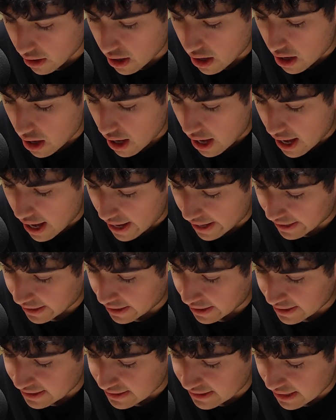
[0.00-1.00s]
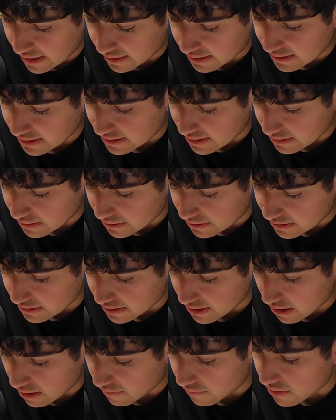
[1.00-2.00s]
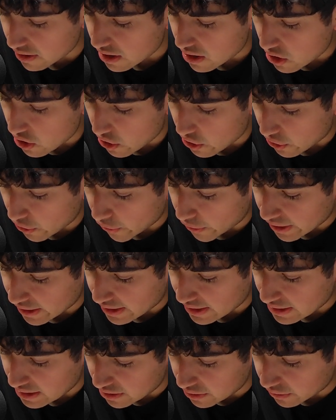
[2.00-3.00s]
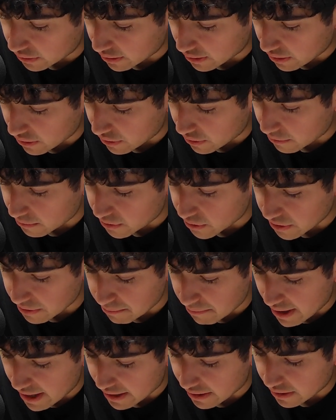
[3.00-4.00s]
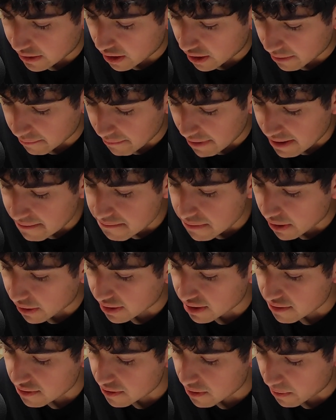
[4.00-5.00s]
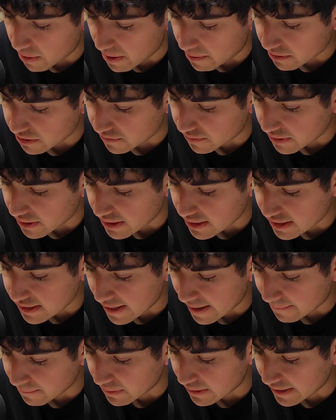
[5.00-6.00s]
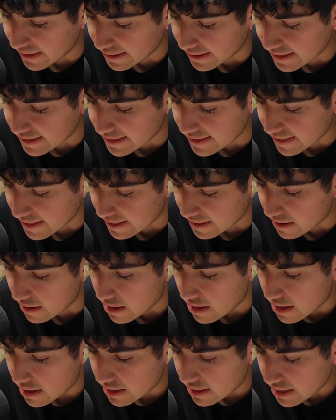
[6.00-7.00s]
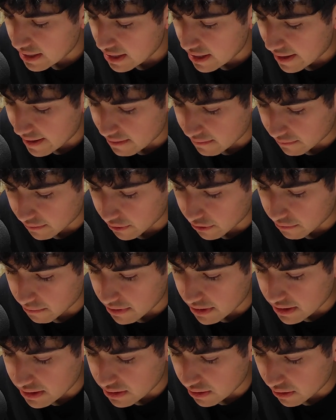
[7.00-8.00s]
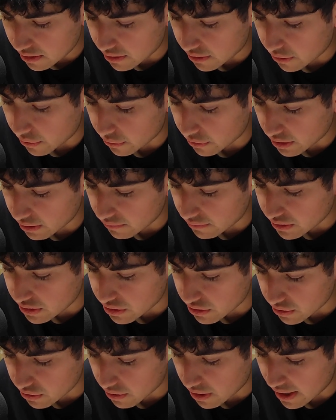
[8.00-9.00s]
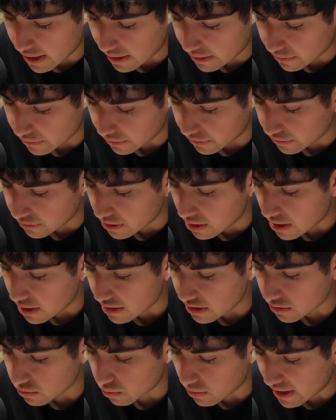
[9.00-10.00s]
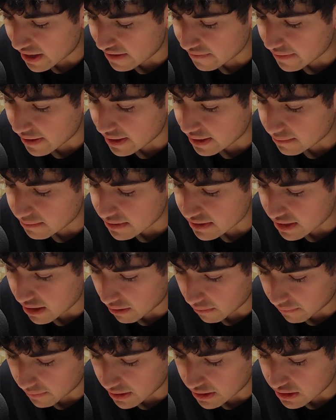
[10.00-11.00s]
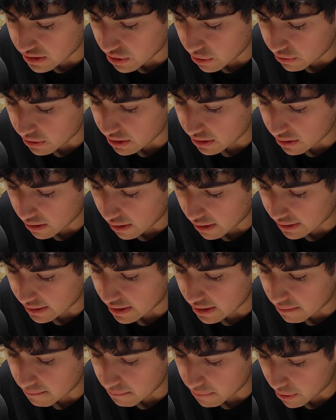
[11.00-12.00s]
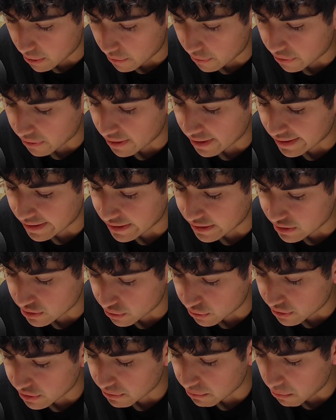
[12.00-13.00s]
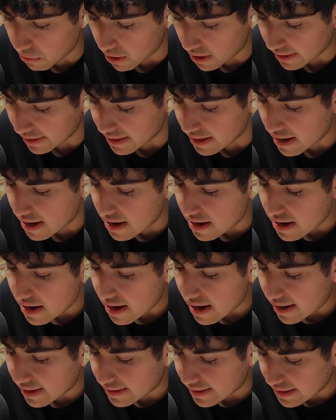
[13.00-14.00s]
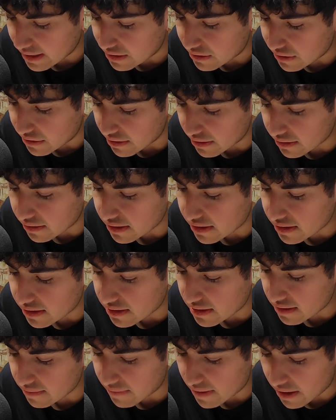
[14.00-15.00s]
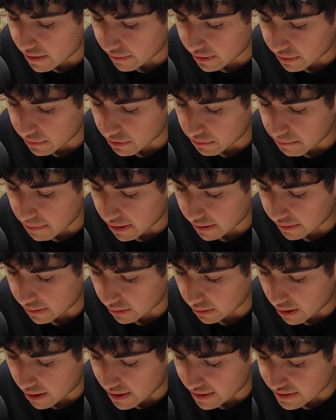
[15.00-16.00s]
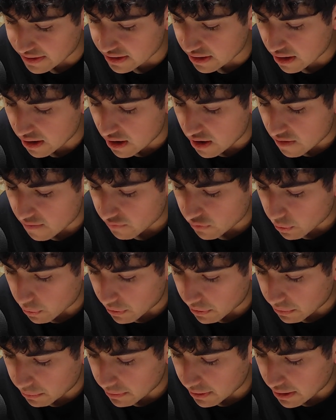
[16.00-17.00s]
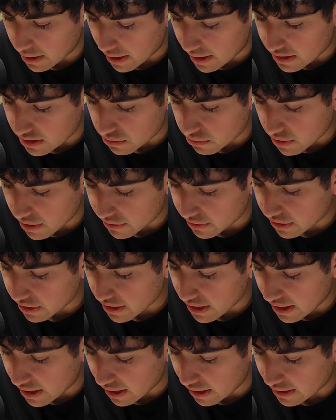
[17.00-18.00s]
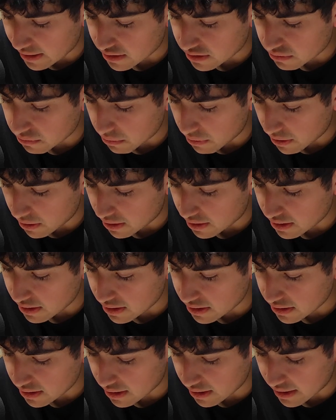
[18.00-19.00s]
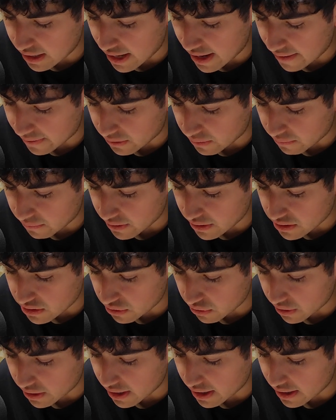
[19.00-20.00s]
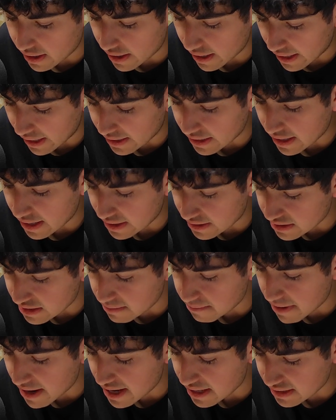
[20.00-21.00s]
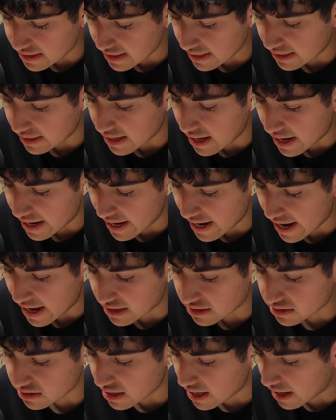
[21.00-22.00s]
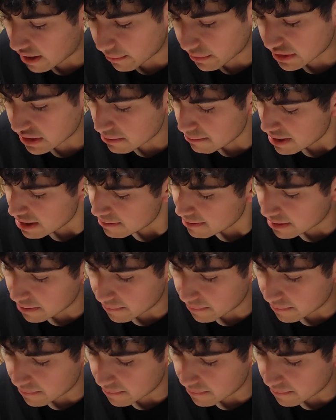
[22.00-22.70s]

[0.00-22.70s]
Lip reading: I, as zealous as herself, hurried eagerly home to admire. On my part, though I was very sad for Hindley's sake, he had room in his heart only for two idols, his wife and himself. He doted on both and adored one, and I couldn't conceive how he would bear the loss. When we got to Wuthering Heights, where he stood at the front door, and as I passed in, I asked, "How was the baby?"